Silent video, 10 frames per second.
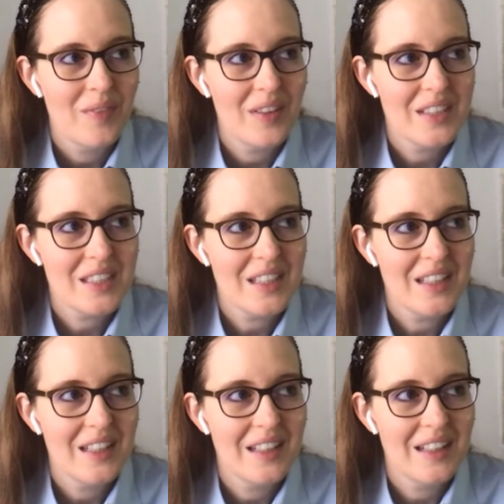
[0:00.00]
let's see.
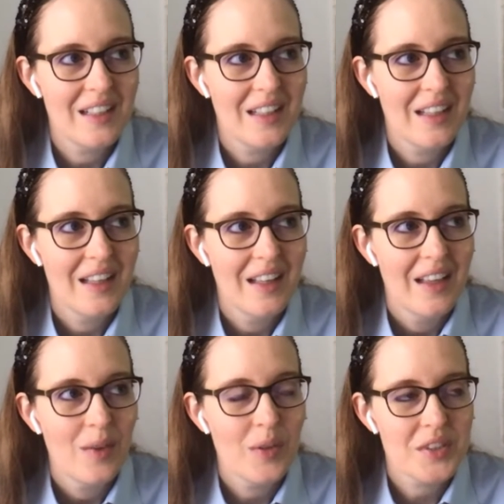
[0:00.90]

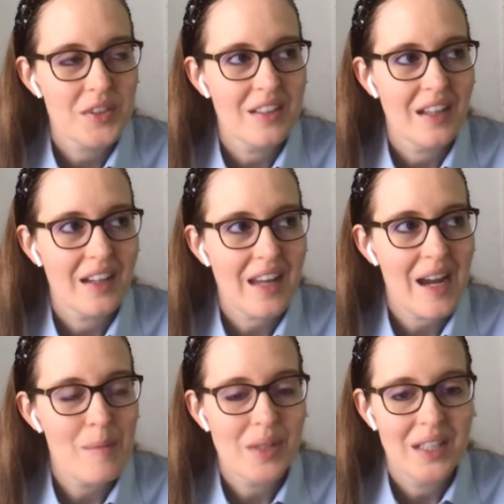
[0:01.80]
Well, there's a
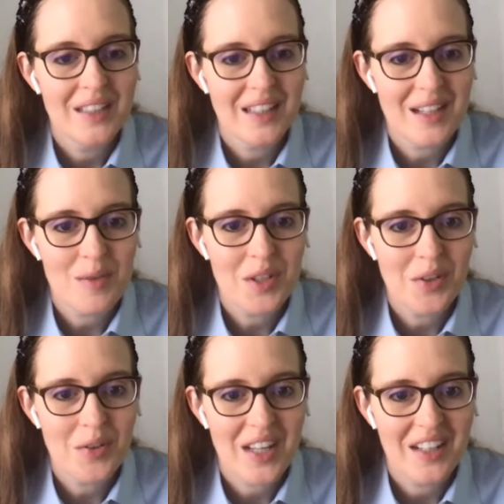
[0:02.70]
cabin that they
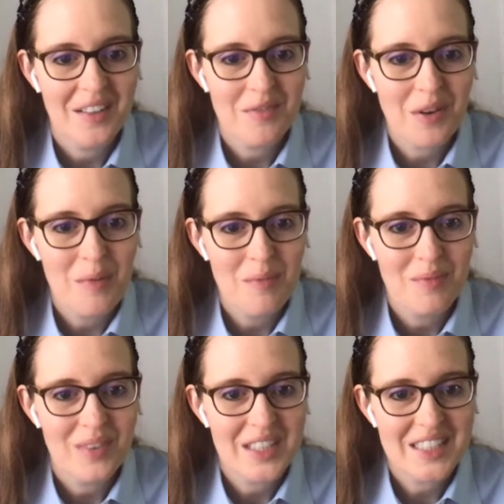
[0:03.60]
relocated
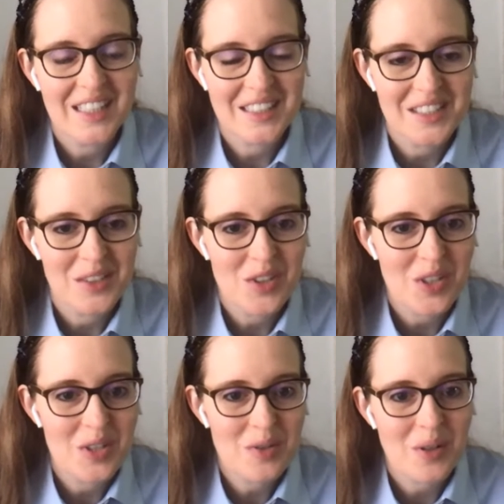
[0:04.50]
from East Texas. It's
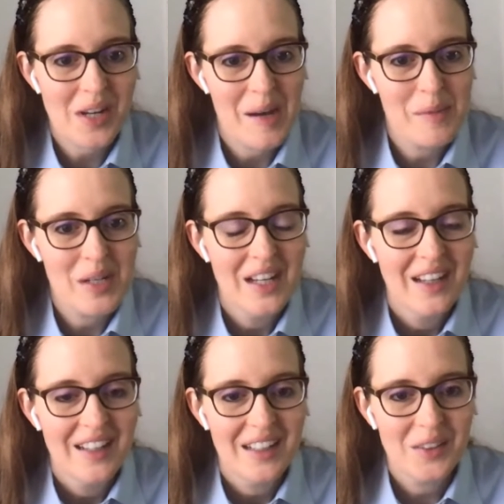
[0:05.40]
a historic cabin.
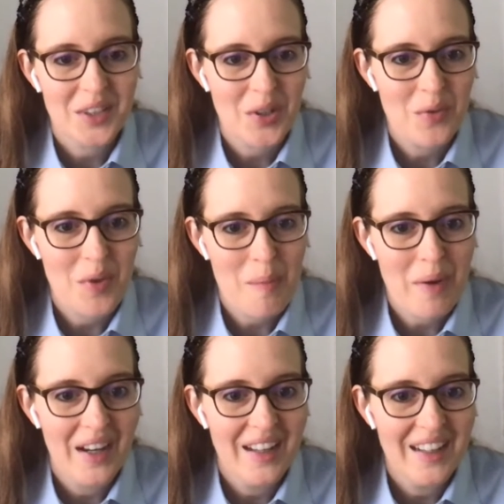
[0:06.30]
It looks out over the
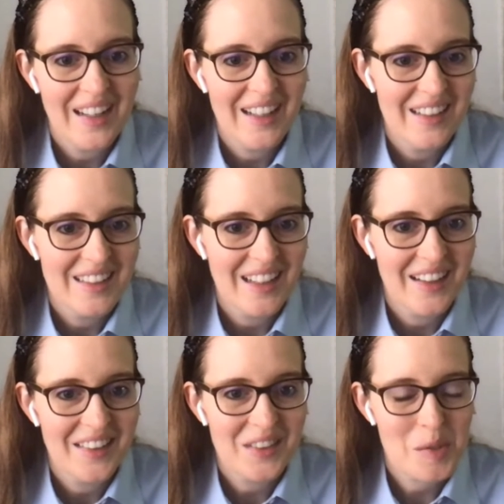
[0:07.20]
pond, and
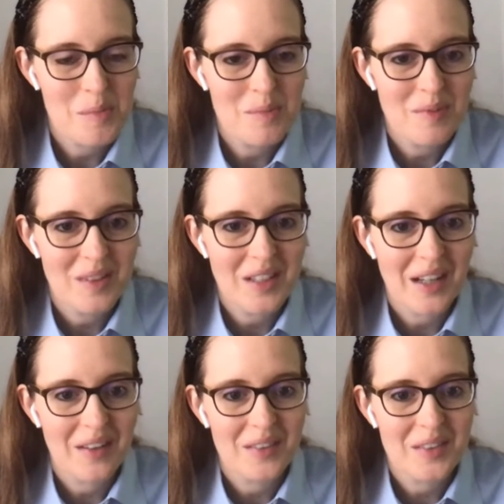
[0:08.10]
there's some
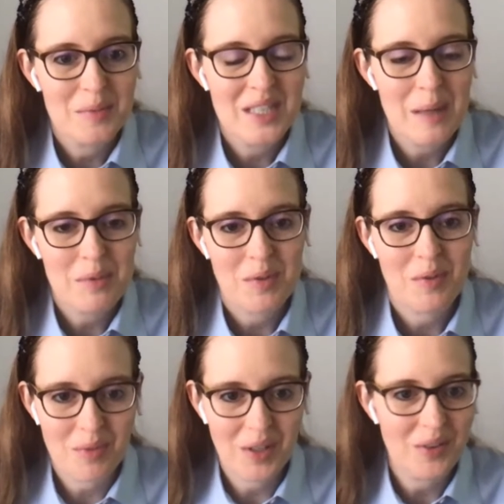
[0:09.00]
steps
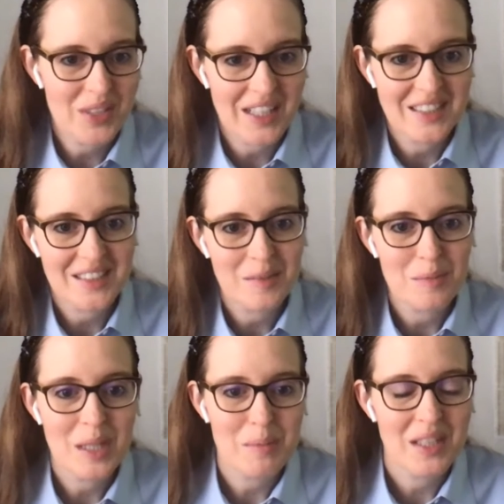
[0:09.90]
with railroad ties, and some
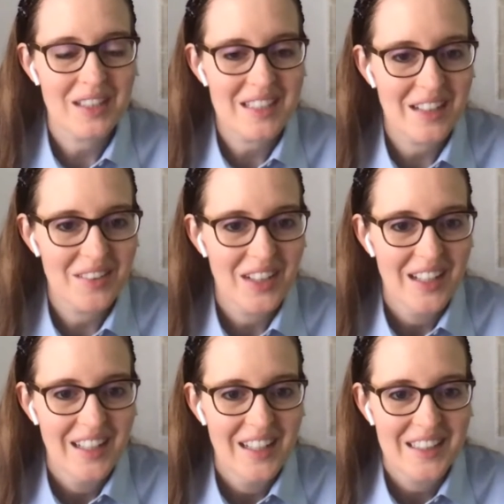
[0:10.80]
steps that lead down
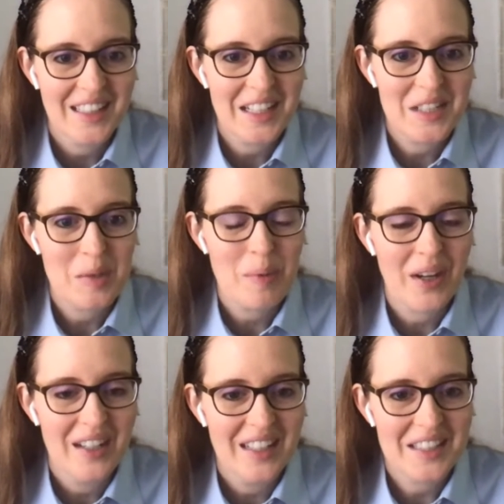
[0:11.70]
to the edge of the
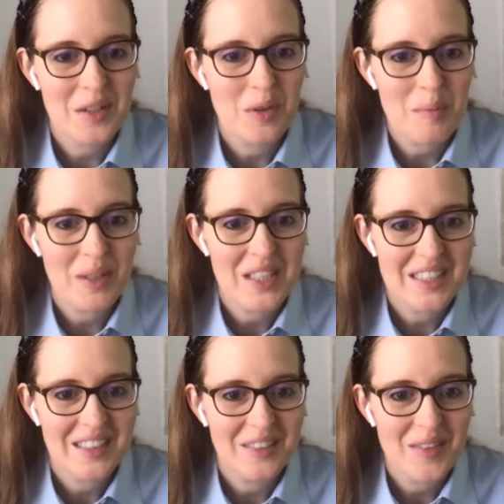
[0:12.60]
pond. And that's a great place
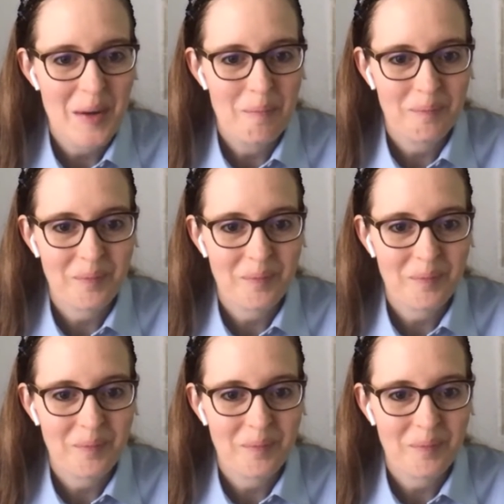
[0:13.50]
to